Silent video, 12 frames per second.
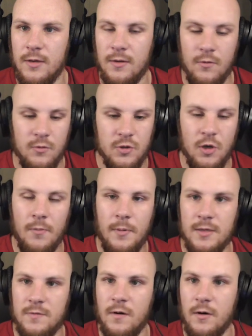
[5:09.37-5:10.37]
that goes up
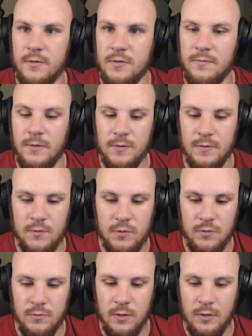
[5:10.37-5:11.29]
as far as we want it to.